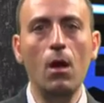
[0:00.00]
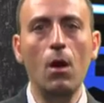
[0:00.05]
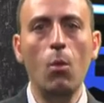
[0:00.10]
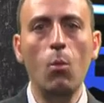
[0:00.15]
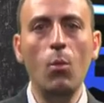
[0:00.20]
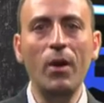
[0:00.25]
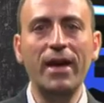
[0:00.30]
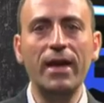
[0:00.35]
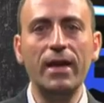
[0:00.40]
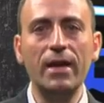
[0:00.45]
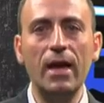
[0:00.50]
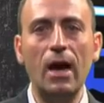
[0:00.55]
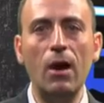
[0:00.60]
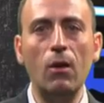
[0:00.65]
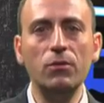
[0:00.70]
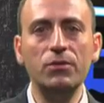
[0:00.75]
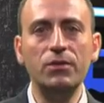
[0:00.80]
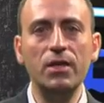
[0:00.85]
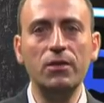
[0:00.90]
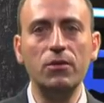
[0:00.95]
We can
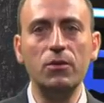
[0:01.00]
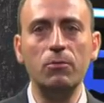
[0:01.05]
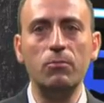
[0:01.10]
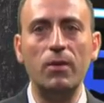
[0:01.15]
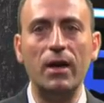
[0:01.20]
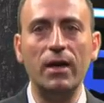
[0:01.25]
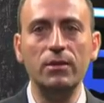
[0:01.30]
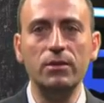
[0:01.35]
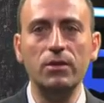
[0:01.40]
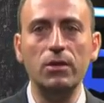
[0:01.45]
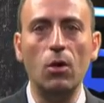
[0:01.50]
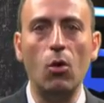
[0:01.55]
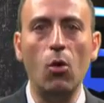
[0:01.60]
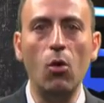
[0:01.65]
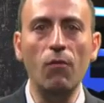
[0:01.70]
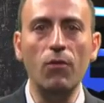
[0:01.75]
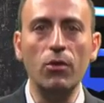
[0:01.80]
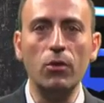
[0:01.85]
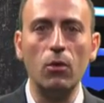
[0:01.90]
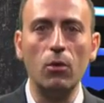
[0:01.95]
now determine the
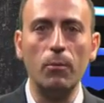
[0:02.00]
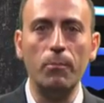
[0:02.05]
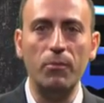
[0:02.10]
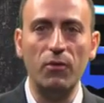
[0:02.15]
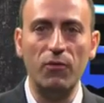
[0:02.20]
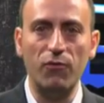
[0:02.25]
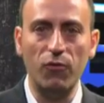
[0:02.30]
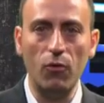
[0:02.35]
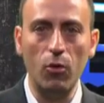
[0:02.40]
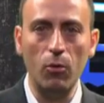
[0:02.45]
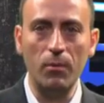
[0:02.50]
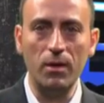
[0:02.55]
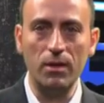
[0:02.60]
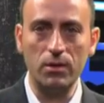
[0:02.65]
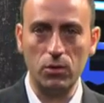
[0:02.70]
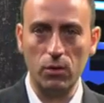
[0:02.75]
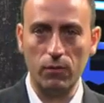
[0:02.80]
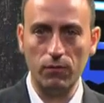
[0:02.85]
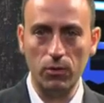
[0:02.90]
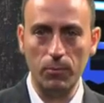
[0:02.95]
overall
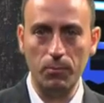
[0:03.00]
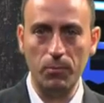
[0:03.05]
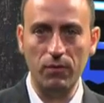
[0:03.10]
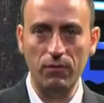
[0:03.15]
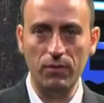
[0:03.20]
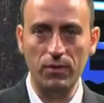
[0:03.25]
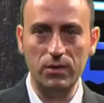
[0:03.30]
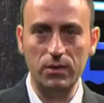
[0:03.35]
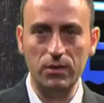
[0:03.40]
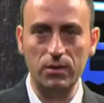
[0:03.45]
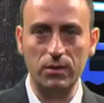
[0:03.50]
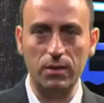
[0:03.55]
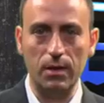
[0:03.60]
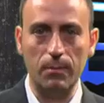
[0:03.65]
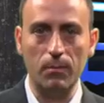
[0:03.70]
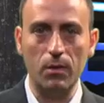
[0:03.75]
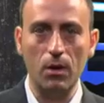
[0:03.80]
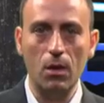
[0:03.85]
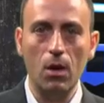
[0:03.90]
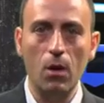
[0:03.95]
performance of the PV
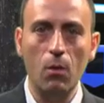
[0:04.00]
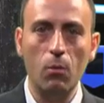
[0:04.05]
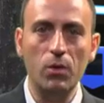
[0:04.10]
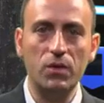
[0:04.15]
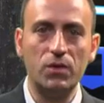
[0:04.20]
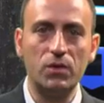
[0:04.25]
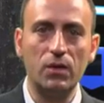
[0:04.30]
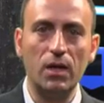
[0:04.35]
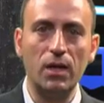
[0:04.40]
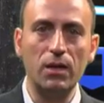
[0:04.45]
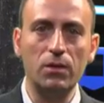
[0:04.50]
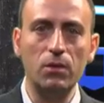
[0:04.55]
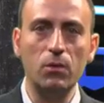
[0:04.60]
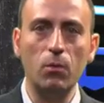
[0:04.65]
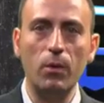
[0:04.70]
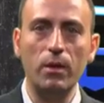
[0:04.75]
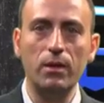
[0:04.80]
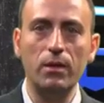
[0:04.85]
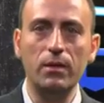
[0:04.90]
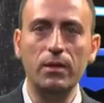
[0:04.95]
system. We start
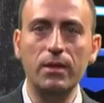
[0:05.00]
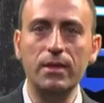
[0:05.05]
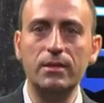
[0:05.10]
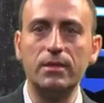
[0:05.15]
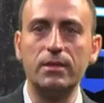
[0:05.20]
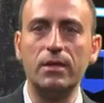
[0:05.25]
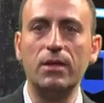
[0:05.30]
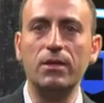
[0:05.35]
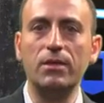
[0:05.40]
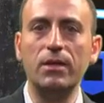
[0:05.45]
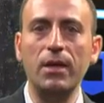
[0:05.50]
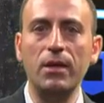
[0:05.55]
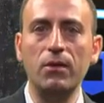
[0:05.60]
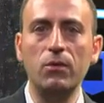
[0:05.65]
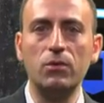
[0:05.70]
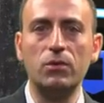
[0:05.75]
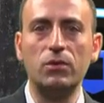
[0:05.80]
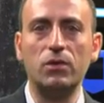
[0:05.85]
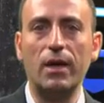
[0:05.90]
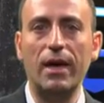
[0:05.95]
with the
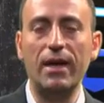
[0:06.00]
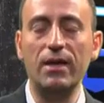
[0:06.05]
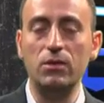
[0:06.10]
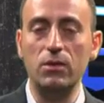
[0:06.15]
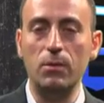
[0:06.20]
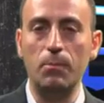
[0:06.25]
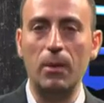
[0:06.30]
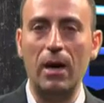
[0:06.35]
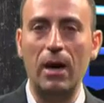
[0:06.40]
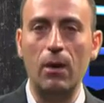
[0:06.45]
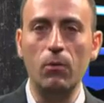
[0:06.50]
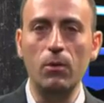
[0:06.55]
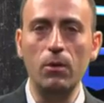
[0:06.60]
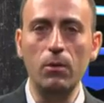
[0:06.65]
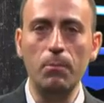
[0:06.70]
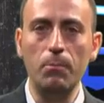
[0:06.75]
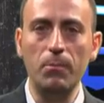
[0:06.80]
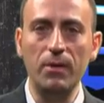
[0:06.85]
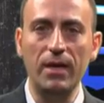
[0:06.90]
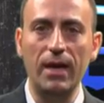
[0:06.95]
instantaneous AC power,
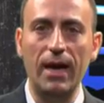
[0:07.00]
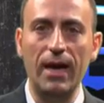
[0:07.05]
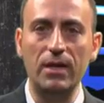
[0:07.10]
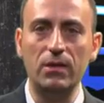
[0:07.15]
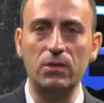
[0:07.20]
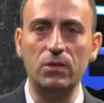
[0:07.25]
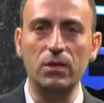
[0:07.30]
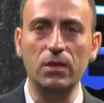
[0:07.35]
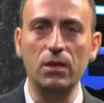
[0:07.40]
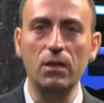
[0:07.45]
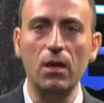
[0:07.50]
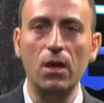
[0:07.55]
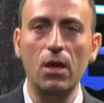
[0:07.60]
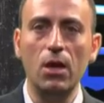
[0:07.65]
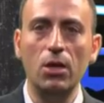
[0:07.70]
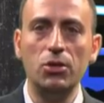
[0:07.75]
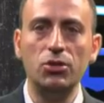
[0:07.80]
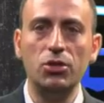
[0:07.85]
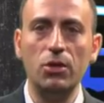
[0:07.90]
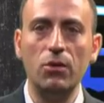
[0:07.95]
PAC,
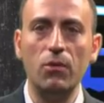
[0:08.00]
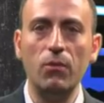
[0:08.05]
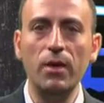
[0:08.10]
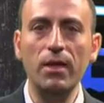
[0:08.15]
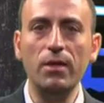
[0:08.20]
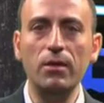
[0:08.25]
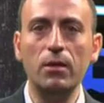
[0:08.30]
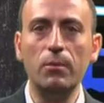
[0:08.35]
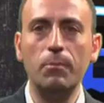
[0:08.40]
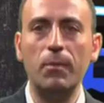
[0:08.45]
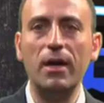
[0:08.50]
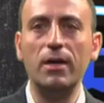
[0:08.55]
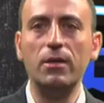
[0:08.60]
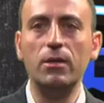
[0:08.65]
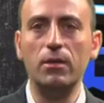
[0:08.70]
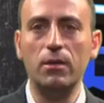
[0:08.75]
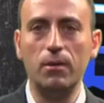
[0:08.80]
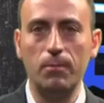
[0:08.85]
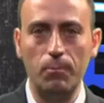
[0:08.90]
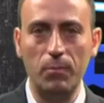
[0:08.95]
generated by
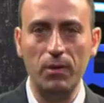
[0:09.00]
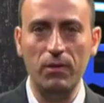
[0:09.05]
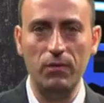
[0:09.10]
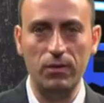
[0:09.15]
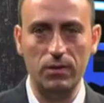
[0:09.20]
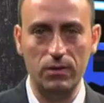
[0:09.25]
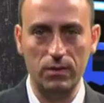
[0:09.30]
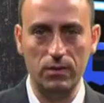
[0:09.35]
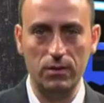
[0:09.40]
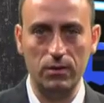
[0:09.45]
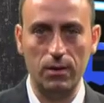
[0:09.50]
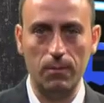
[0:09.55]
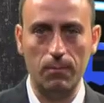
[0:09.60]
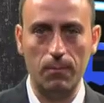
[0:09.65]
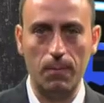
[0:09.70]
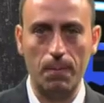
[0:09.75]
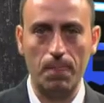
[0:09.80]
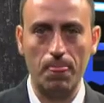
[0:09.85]
the PV system.